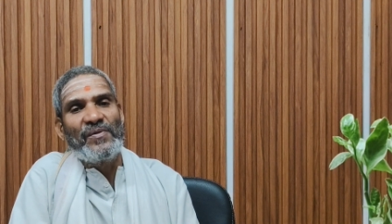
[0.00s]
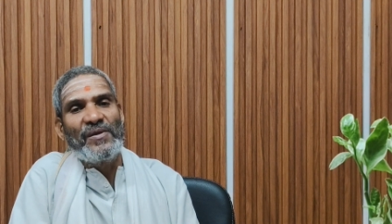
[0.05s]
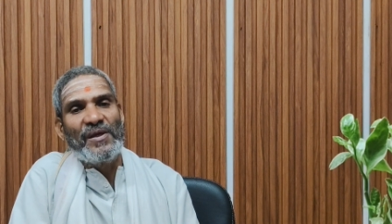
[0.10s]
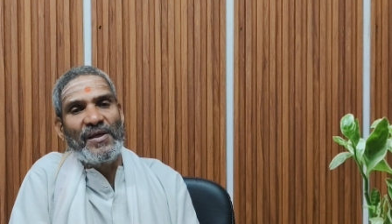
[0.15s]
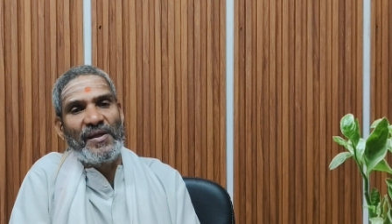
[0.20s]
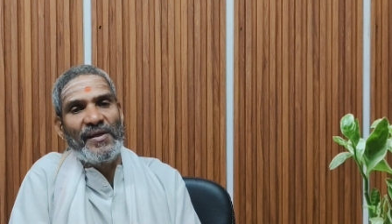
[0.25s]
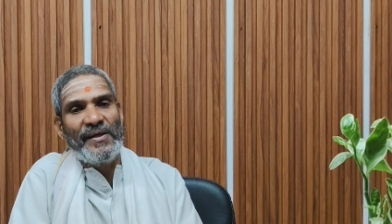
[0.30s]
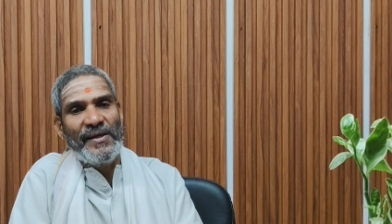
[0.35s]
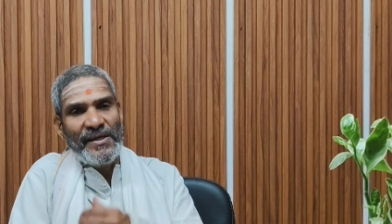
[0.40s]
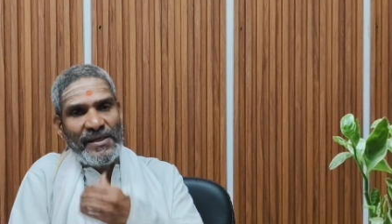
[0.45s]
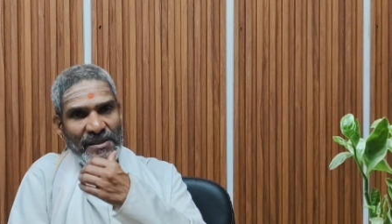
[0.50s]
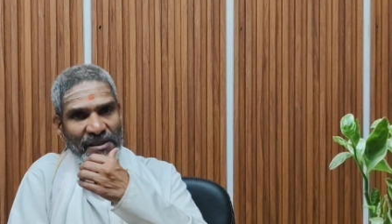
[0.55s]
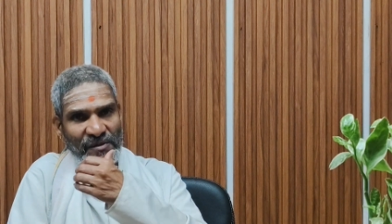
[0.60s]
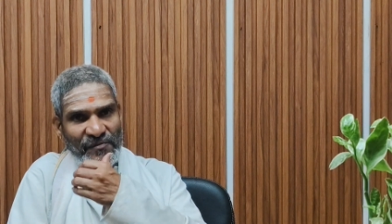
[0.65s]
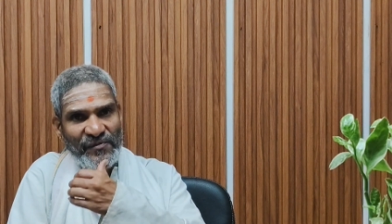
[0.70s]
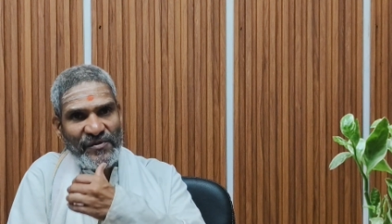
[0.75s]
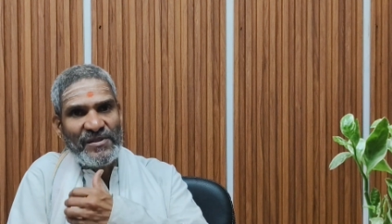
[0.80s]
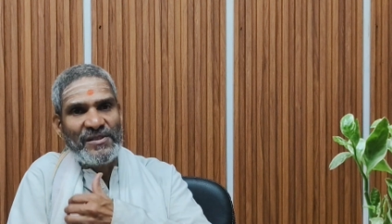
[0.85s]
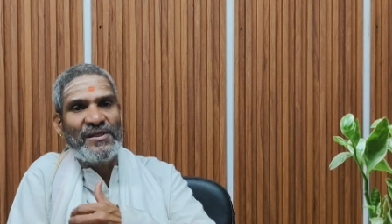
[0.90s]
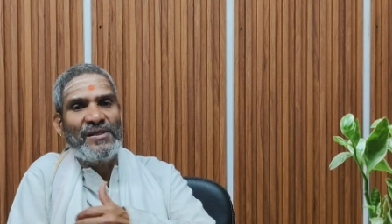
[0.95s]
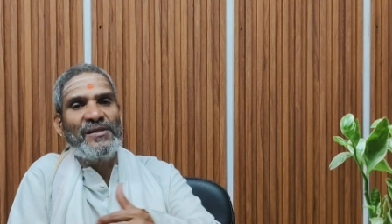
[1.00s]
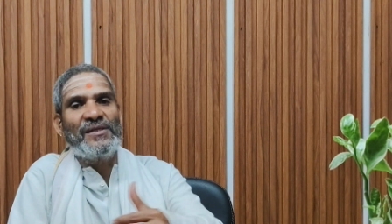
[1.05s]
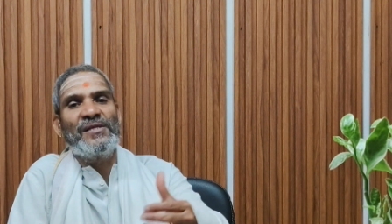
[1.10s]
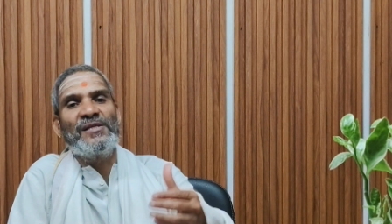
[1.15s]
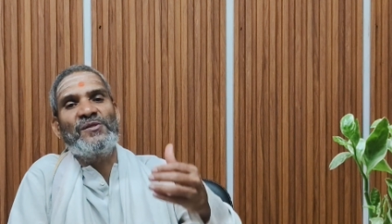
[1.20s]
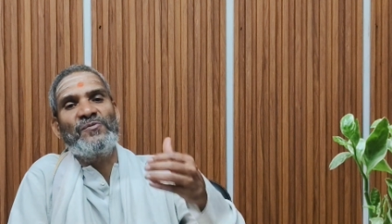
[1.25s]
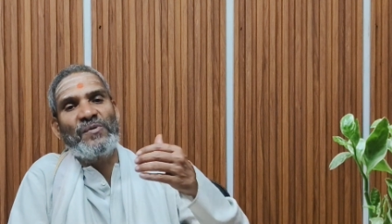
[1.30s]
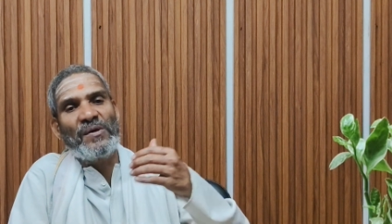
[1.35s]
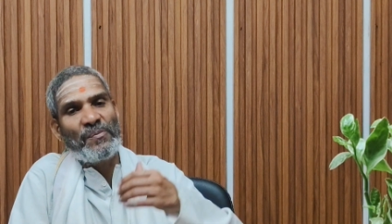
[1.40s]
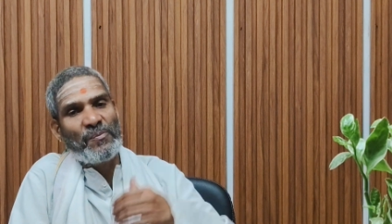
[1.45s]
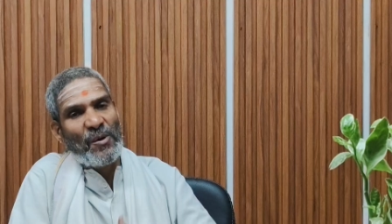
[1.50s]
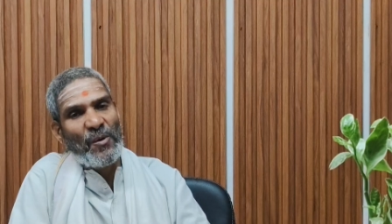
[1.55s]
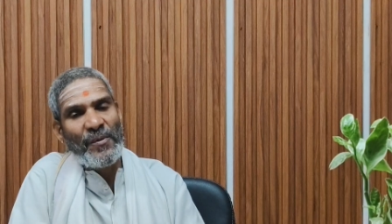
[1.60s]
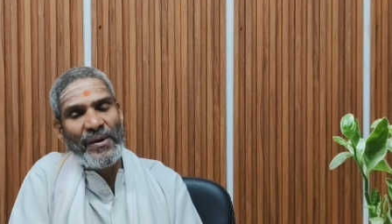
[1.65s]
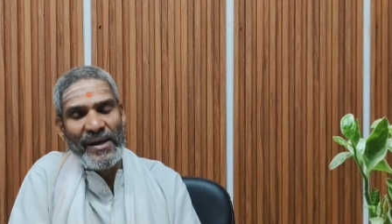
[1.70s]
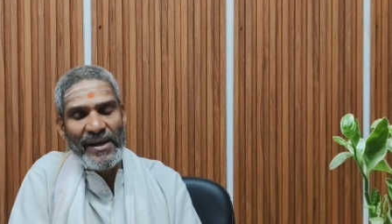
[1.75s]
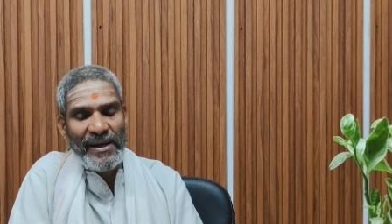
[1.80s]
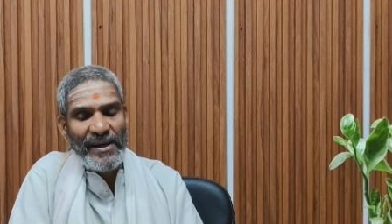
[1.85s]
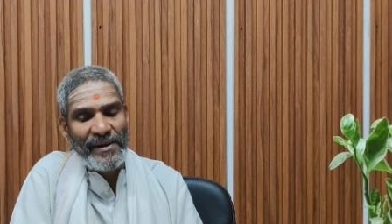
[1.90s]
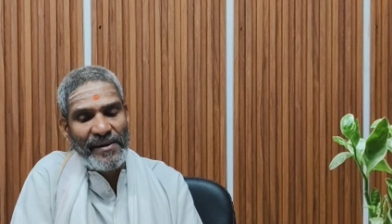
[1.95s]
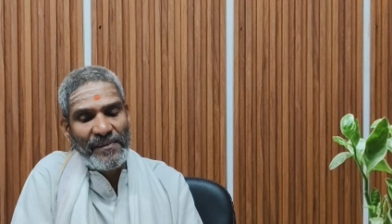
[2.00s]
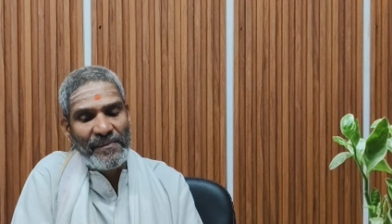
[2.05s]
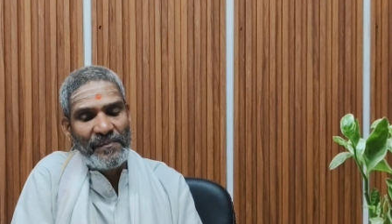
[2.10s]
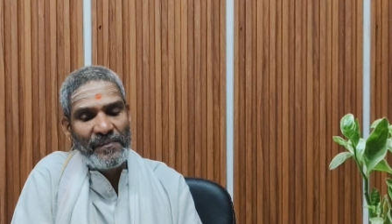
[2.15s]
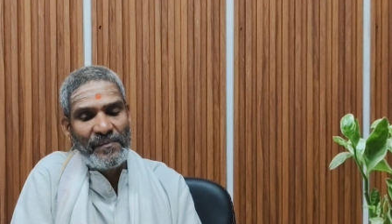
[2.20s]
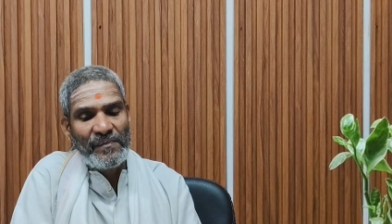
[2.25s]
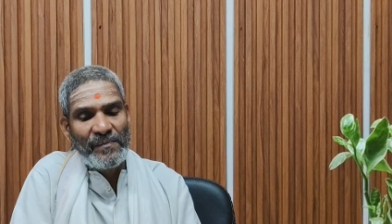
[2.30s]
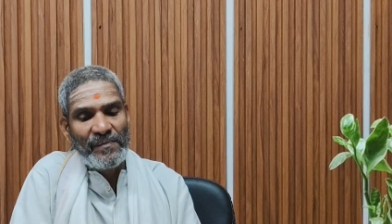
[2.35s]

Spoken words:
Irrigation facilities were provided.